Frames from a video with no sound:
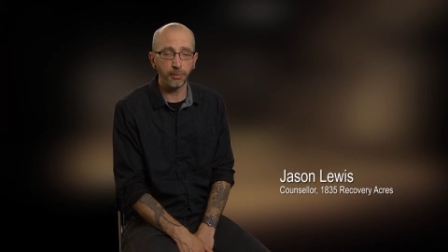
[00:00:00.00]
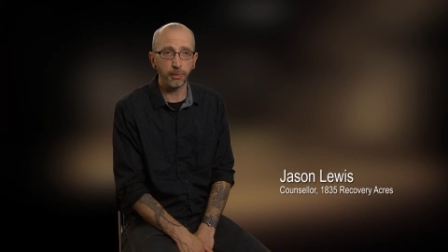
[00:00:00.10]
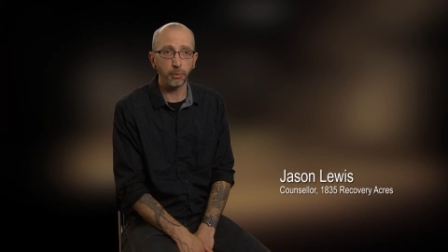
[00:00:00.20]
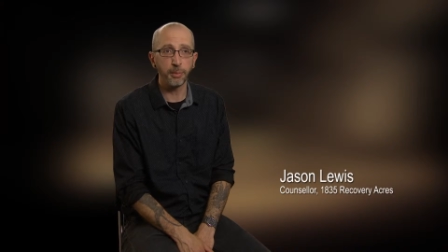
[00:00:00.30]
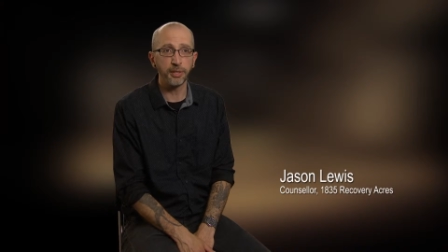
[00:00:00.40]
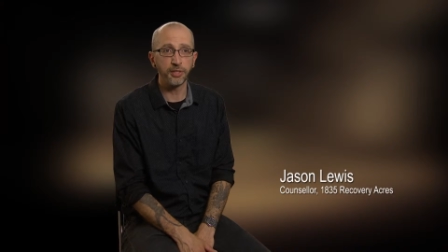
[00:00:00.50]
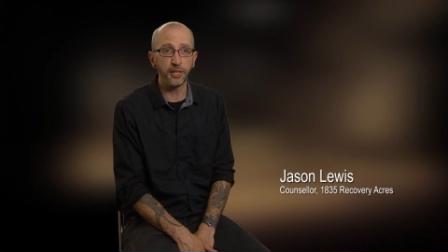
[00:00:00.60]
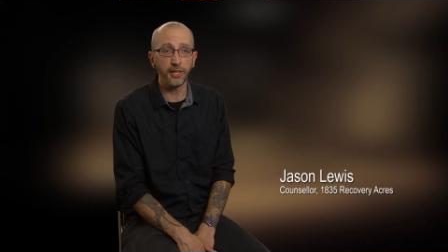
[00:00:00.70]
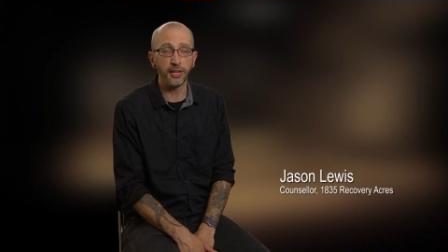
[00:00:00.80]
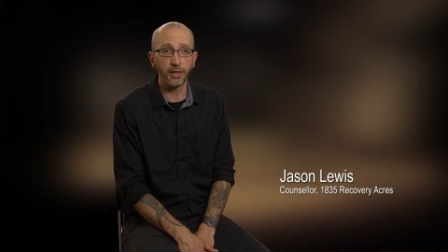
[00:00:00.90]
for women
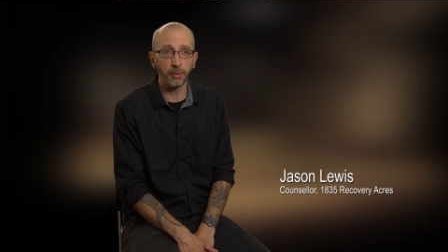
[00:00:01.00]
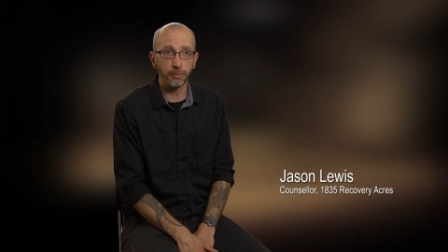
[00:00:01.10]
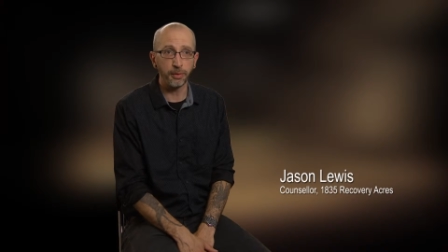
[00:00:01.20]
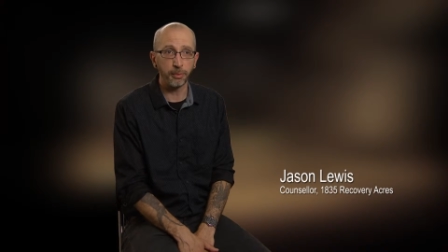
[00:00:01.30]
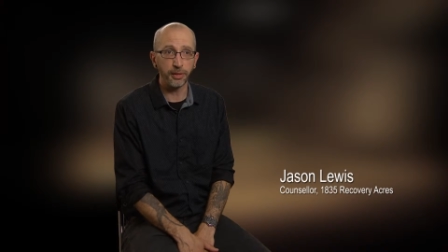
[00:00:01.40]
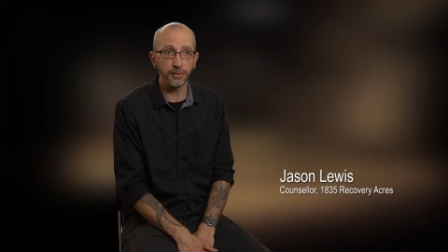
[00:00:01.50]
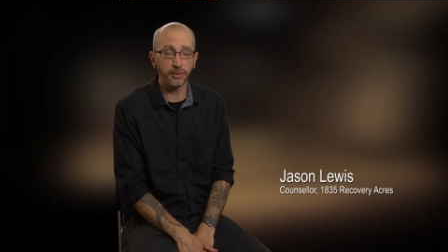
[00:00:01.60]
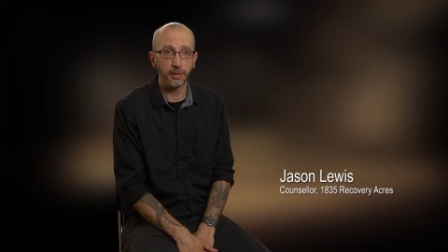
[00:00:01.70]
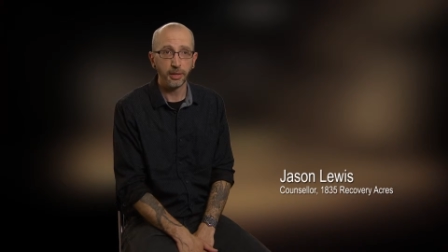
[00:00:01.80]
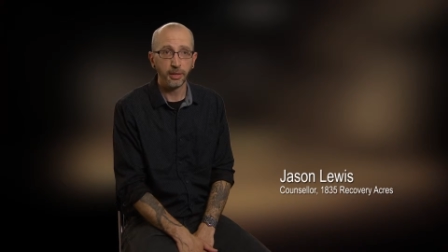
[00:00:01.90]
seeking help from us.